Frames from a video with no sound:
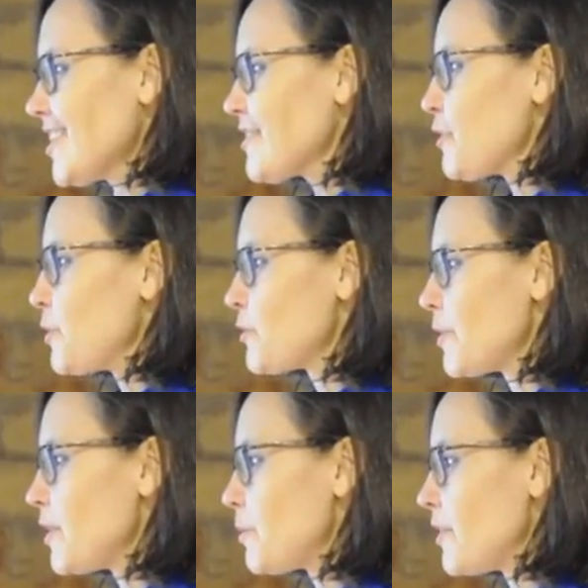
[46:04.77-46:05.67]
So
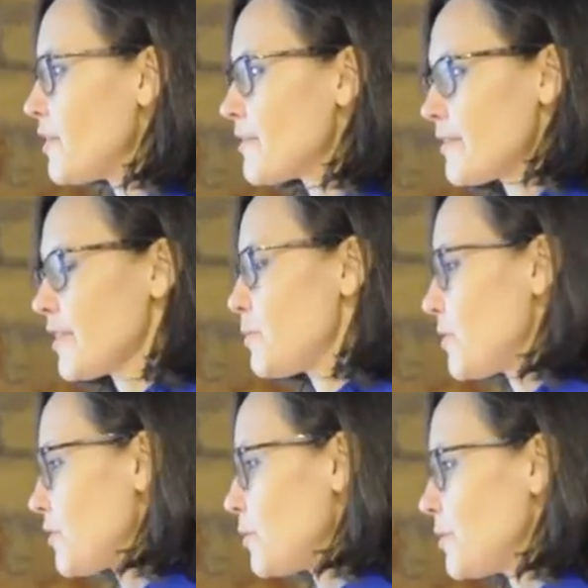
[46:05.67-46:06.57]
postmenopause sleep
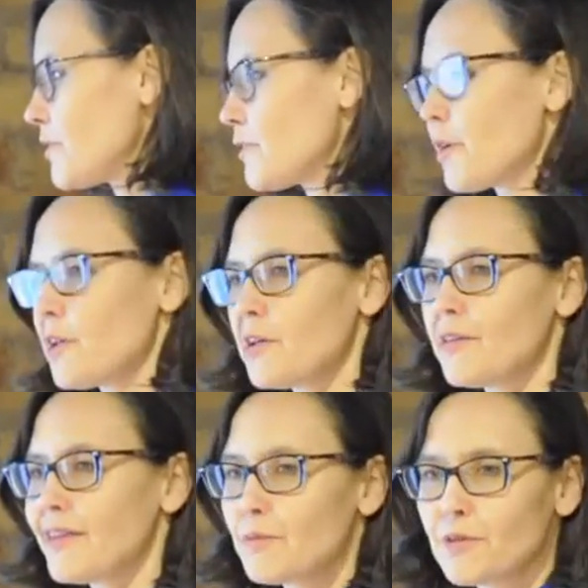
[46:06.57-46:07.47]
disturbance is probably
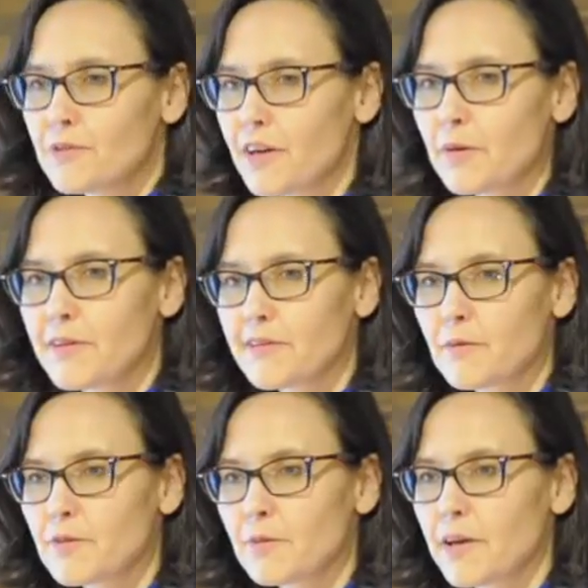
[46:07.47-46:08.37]
the most common
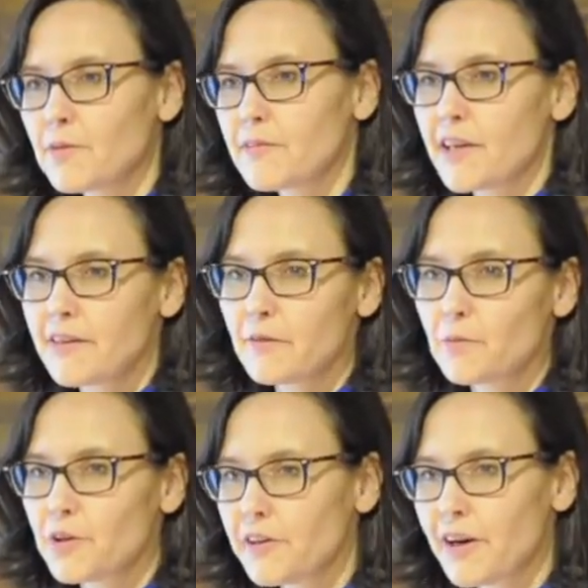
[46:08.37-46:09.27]
symptom. I would say even
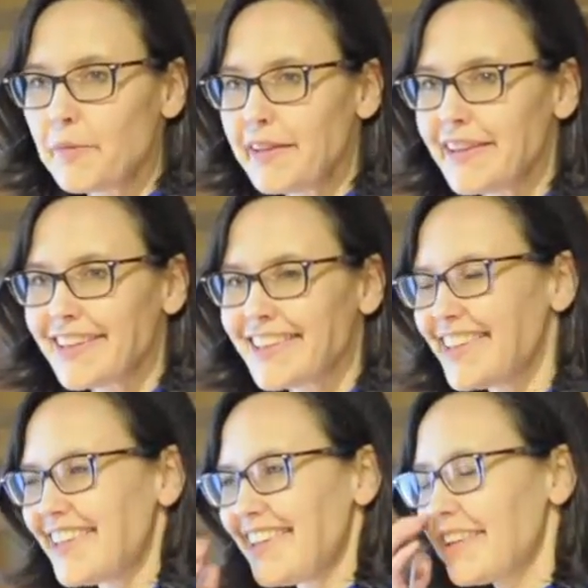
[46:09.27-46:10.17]
more common than
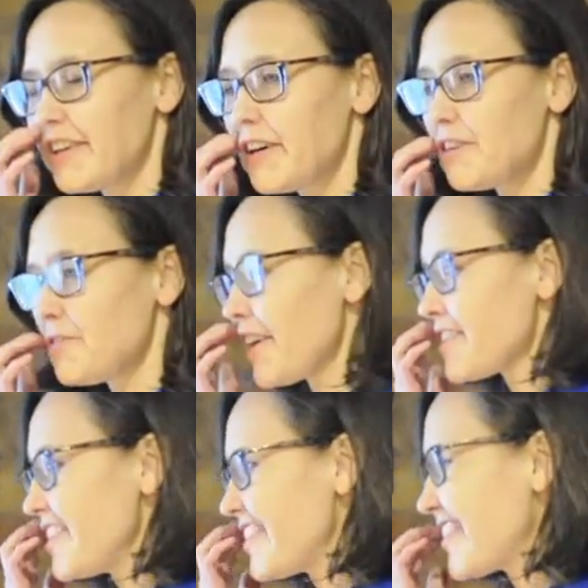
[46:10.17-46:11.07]
hot
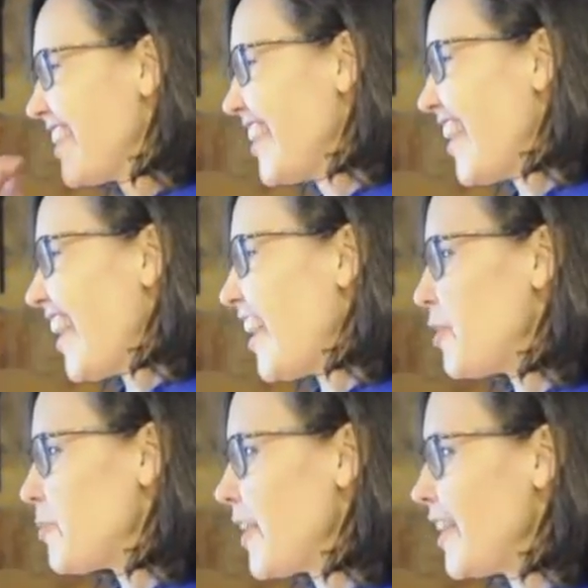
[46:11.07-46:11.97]
flashes.
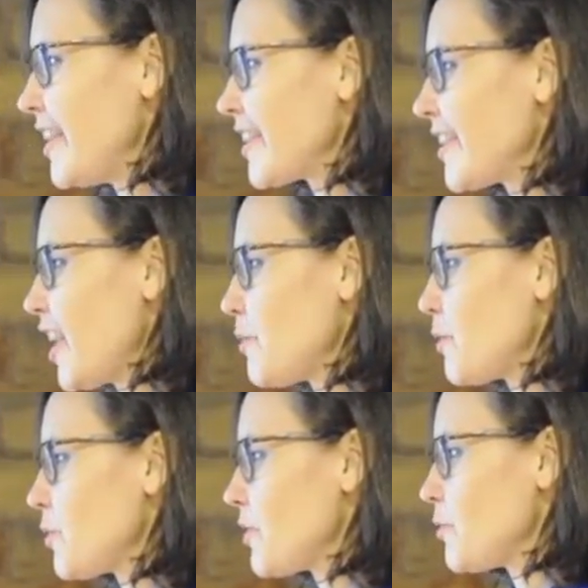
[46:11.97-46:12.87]
And it can
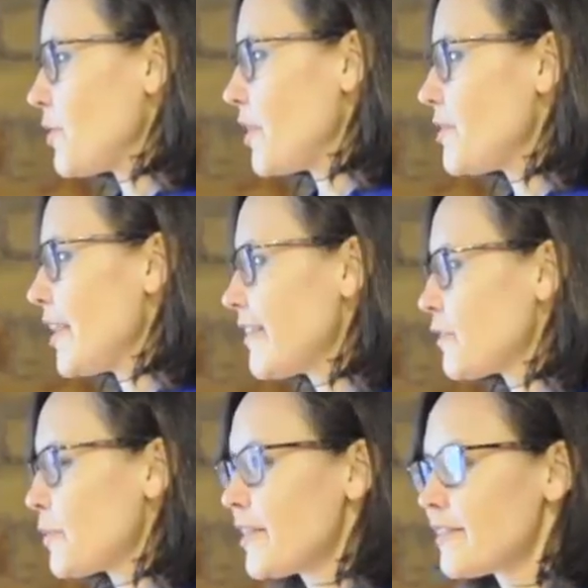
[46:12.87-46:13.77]
happen with or without night
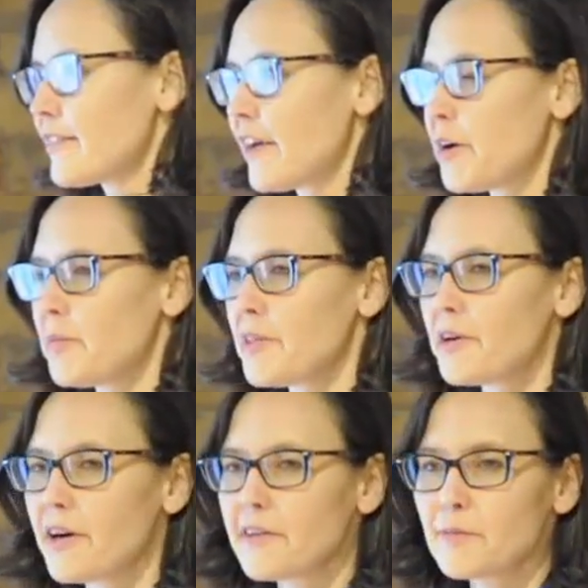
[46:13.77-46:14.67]
sweats.
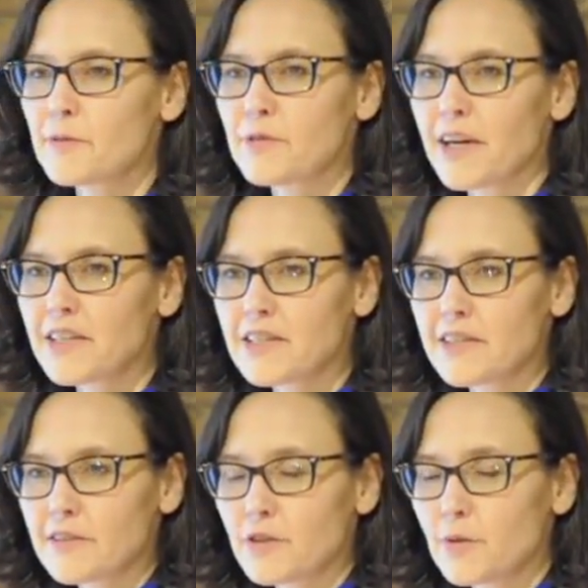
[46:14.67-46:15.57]
There are some
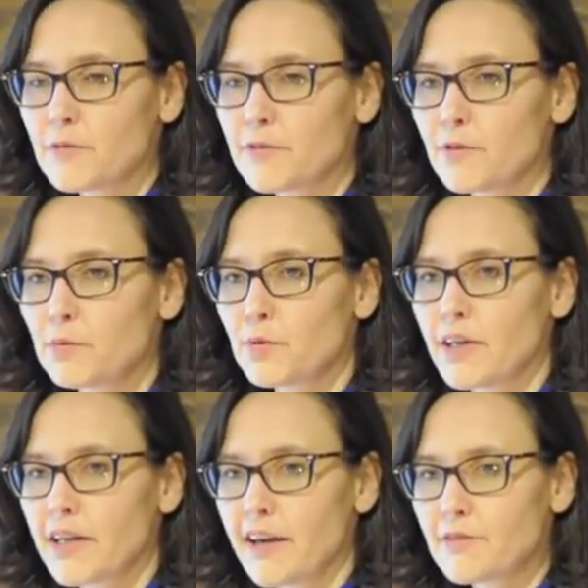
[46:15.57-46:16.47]
strategies in terms of
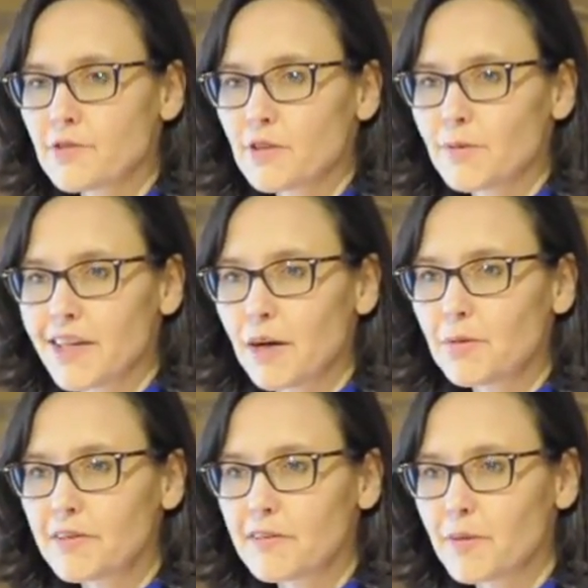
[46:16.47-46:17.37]
supporting estrogen
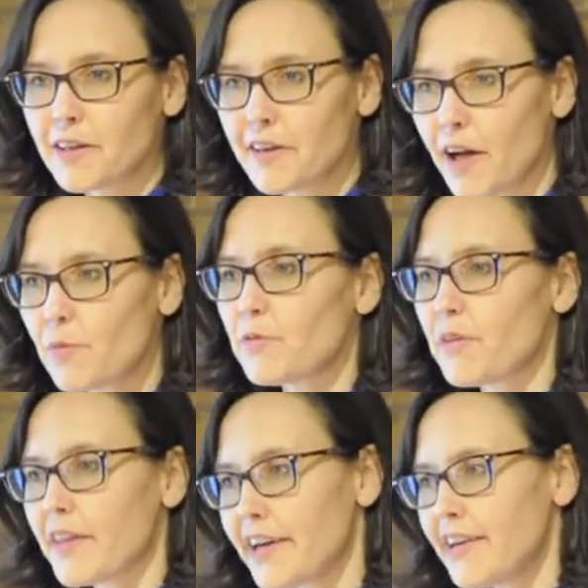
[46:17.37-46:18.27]
metabolism that are helpful
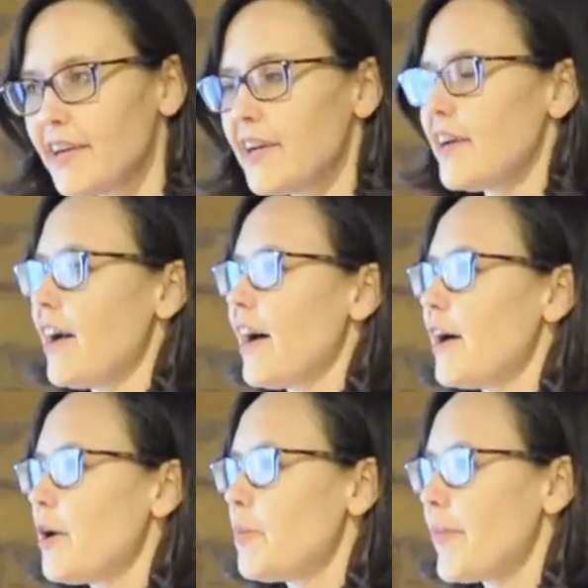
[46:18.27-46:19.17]
there.
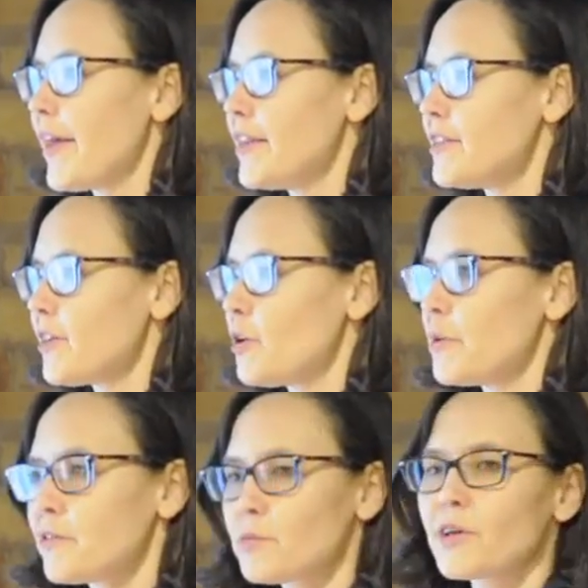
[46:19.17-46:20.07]
And
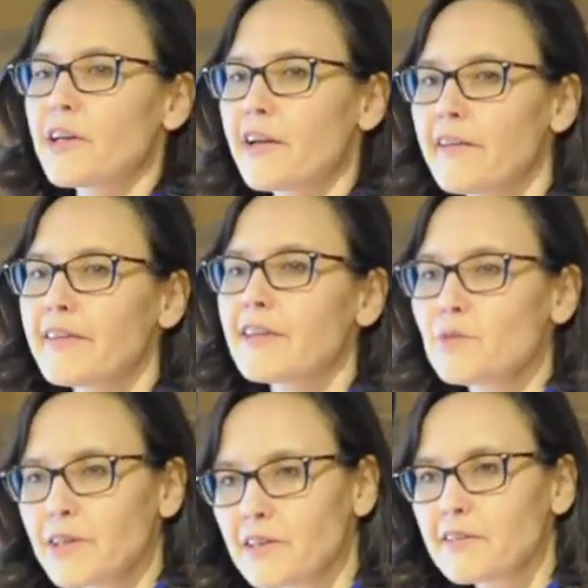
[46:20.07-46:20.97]
always working on the
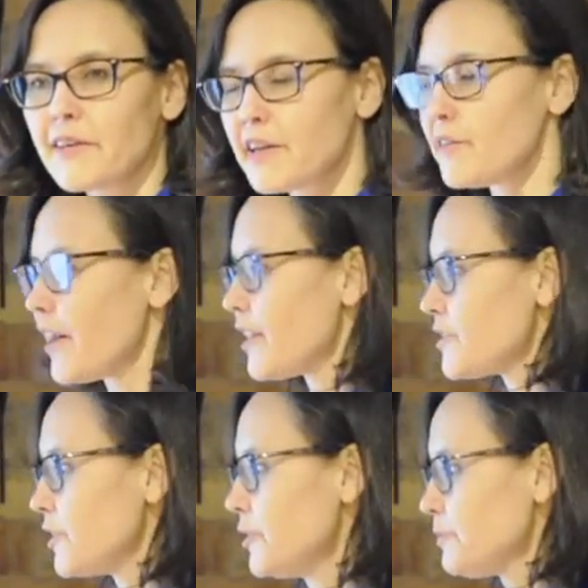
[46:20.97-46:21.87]
adrenal side of that
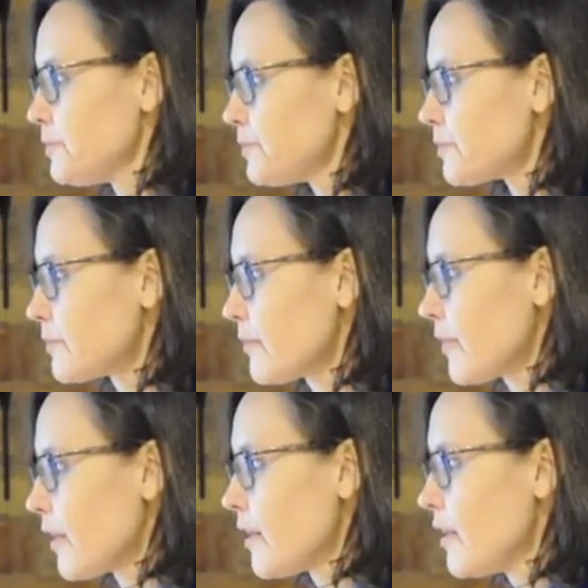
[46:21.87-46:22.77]
too.
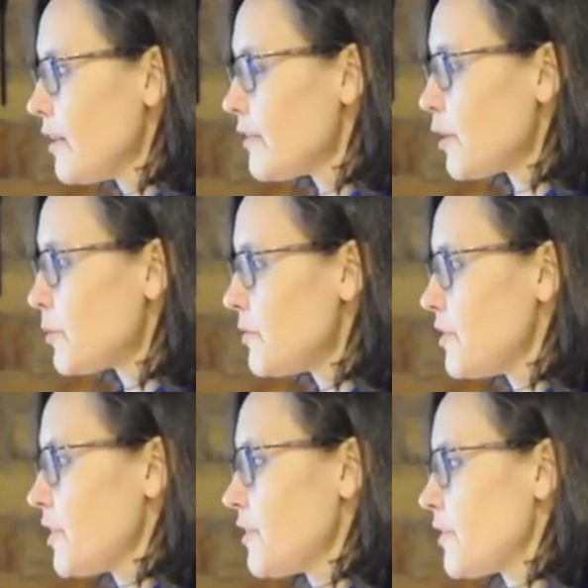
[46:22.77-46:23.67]
Supplements
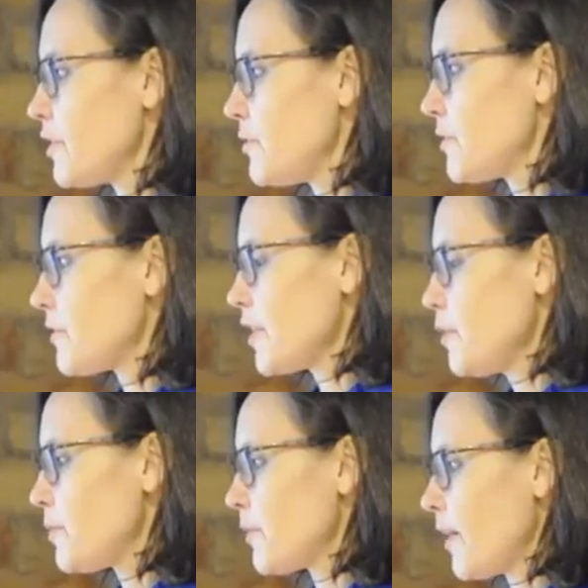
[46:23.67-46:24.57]
to consider for sleep.